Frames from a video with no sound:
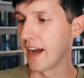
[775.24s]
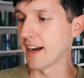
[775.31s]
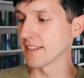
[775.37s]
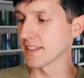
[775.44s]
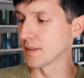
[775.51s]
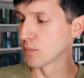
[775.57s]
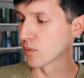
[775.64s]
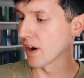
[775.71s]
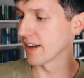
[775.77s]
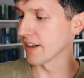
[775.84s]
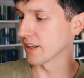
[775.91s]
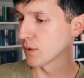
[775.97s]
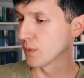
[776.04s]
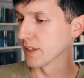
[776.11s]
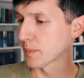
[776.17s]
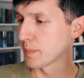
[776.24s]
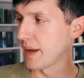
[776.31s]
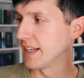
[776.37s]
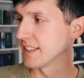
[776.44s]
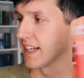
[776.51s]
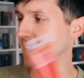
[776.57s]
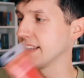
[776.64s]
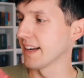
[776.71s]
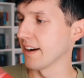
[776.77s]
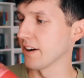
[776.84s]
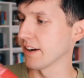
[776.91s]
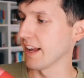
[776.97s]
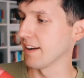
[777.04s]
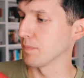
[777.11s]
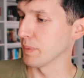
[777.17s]
got some red acrylic paint. I think I
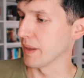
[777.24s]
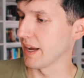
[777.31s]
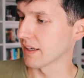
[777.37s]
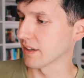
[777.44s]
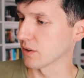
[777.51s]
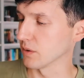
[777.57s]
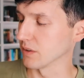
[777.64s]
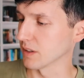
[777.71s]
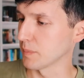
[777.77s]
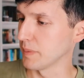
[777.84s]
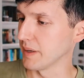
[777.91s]
already have black acrylic